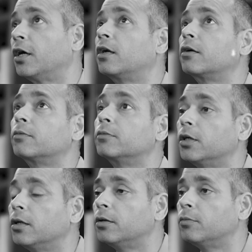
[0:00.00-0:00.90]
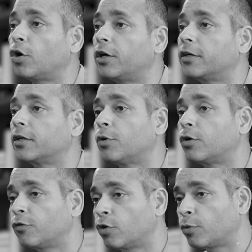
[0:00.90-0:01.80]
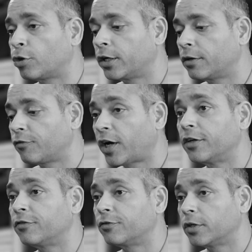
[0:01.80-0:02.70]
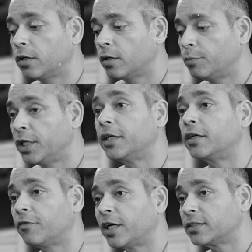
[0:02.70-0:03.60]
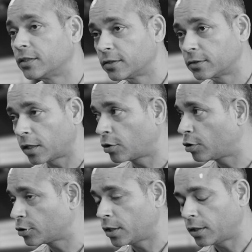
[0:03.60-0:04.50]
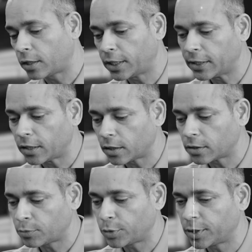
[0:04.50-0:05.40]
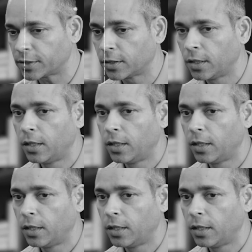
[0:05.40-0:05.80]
are monitoring about 4.5 million devices across our entire customer base.